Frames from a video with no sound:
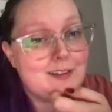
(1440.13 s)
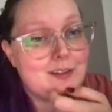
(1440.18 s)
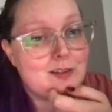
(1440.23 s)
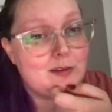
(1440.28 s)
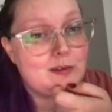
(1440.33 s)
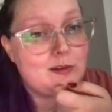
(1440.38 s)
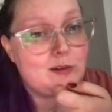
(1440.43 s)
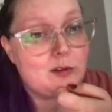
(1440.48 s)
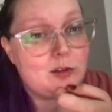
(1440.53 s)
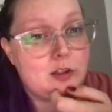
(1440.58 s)
her a
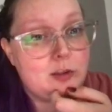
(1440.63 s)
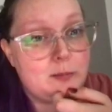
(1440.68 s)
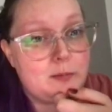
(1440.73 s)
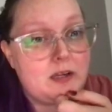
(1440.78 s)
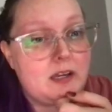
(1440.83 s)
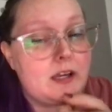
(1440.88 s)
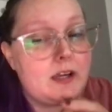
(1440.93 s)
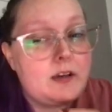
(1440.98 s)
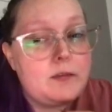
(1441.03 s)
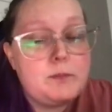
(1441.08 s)
little goodie
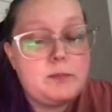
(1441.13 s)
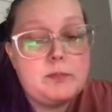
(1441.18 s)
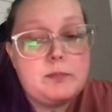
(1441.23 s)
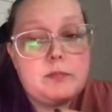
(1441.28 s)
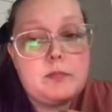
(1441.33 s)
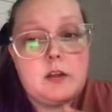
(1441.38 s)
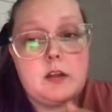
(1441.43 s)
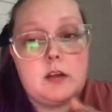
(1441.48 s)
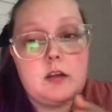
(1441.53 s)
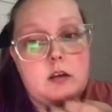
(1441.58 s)
pack
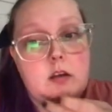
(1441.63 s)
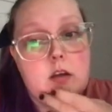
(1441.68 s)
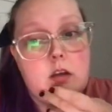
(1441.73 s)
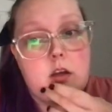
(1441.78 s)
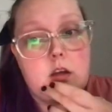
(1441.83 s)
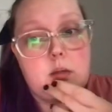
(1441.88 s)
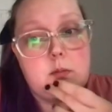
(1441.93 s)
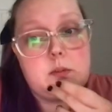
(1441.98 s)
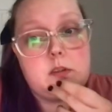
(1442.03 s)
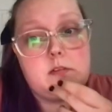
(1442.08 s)

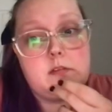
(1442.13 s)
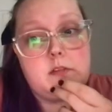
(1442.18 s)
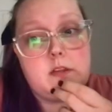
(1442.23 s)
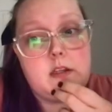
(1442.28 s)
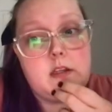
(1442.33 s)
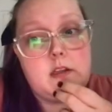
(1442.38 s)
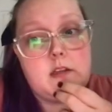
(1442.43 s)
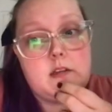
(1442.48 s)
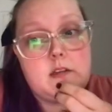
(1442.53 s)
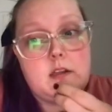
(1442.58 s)
of
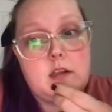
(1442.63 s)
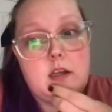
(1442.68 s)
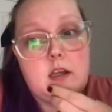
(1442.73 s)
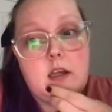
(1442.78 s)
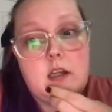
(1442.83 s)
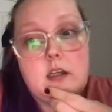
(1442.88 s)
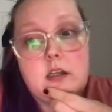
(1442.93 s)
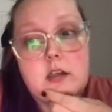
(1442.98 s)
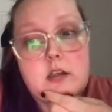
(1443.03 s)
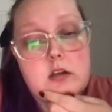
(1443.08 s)
things
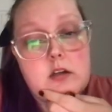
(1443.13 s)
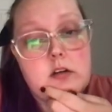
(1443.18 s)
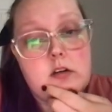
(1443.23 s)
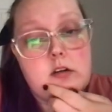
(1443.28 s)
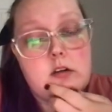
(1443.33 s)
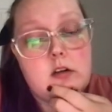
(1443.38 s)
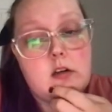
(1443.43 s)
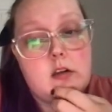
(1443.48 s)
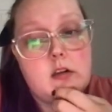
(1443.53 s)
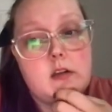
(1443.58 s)
that,
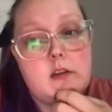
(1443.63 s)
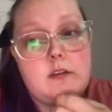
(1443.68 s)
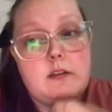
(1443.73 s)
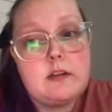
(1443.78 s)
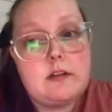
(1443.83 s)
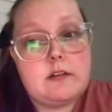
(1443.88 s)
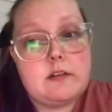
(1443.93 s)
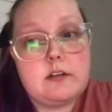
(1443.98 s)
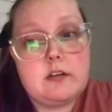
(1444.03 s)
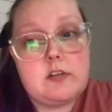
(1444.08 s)
like
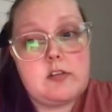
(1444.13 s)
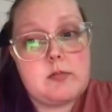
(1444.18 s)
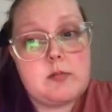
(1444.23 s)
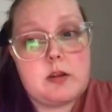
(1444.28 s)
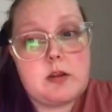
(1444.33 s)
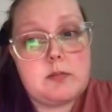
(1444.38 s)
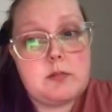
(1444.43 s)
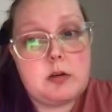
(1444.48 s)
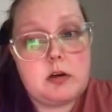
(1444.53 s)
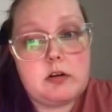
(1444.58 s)
that scent of the
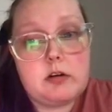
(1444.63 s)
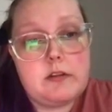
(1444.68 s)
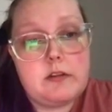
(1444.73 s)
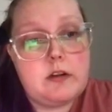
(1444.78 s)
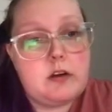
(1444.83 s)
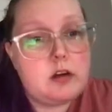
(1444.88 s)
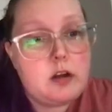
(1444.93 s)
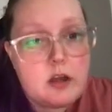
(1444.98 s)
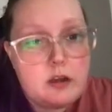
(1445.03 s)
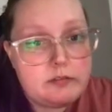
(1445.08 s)
month bar right
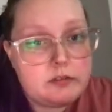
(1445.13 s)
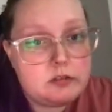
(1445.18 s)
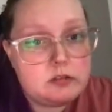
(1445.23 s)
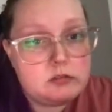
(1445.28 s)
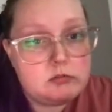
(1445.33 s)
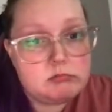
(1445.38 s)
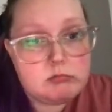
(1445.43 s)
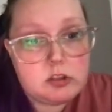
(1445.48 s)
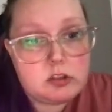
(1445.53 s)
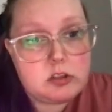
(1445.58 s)
there. I have a
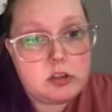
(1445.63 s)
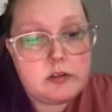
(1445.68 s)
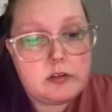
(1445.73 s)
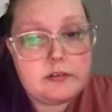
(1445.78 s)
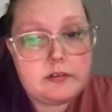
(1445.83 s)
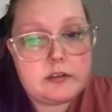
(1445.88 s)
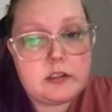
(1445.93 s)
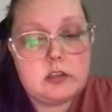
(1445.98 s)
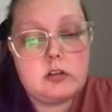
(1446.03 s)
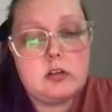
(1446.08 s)
ton
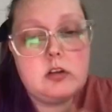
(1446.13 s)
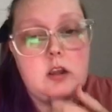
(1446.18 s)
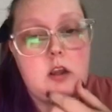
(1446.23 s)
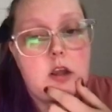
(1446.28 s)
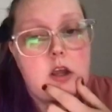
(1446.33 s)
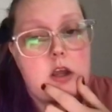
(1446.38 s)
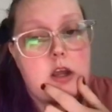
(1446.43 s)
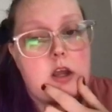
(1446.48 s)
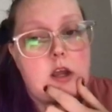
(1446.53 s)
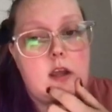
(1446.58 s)
still,
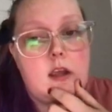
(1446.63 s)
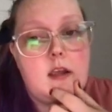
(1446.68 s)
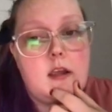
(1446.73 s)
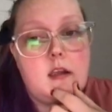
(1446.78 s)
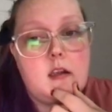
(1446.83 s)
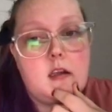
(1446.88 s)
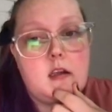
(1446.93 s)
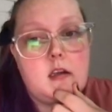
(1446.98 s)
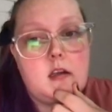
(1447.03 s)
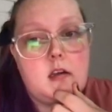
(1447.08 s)

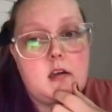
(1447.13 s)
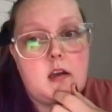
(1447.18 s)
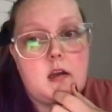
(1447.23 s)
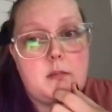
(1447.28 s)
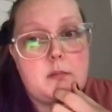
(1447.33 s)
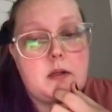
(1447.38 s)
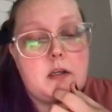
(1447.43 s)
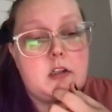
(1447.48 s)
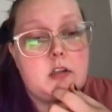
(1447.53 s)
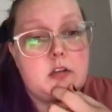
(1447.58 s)
and I
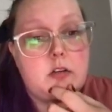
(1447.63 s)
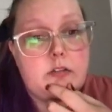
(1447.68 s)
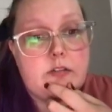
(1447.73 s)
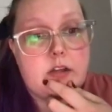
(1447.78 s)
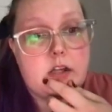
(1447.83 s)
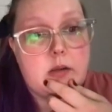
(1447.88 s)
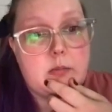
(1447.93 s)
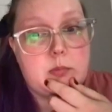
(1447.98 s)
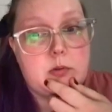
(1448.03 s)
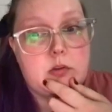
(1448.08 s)
made a ton of
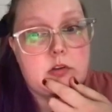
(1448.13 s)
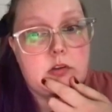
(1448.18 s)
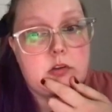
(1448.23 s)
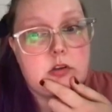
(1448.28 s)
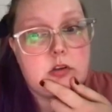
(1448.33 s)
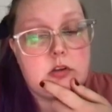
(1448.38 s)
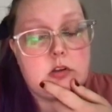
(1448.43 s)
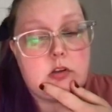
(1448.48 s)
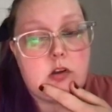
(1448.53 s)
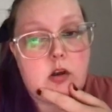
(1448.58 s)
samples.
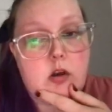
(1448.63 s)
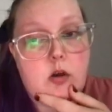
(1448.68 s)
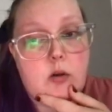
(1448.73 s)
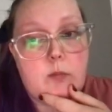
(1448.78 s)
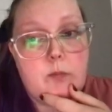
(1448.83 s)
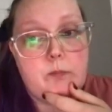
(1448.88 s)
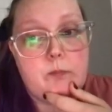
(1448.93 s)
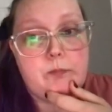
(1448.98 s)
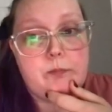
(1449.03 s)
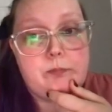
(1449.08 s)
So
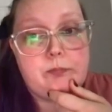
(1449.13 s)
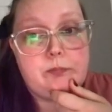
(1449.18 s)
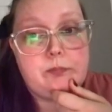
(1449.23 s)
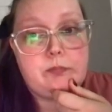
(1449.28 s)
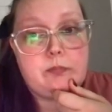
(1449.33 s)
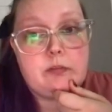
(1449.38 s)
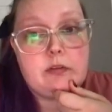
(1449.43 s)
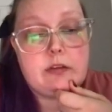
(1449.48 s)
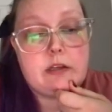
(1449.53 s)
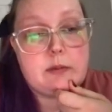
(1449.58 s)

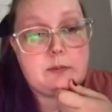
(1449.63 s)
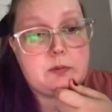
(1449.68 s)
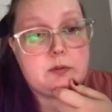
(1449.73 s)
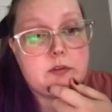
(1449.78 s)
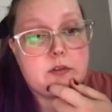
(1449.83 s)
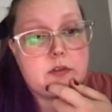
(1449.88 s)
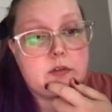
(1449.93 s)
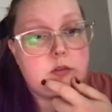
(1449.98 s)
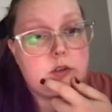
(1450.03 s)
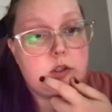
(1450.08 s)

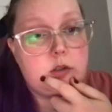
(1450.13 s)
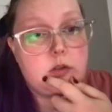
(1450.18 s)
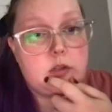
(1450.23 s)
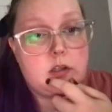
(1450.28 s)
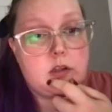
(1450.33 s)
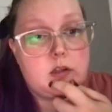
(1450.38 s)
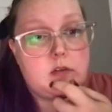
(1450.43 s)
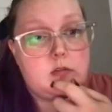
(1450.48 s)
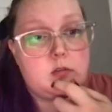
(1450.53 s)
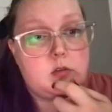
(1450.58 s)
samples don't do
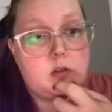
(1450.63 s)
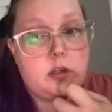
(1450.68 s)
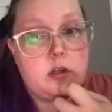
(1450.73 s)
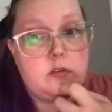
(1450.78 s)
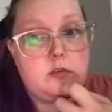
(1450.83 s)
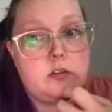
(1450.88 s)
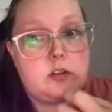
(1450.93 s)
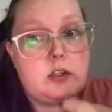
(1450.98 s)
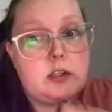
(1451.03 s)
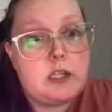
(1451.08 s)
anything for you
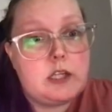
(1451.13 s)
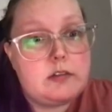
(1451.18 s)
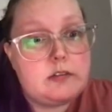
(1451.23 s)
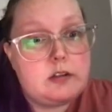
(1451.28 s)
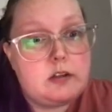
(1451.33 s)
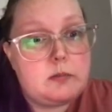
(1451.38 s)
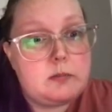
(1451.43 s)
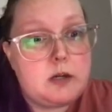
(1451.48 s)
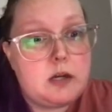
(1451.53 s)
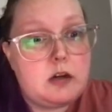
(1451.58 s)
if you're not
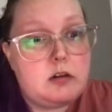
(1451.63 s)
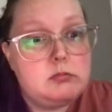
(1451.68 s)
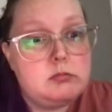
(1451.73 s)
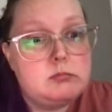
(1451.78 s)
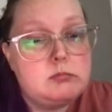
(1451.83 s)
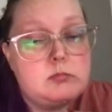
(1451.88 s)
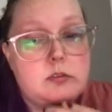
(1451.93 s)
giving them out.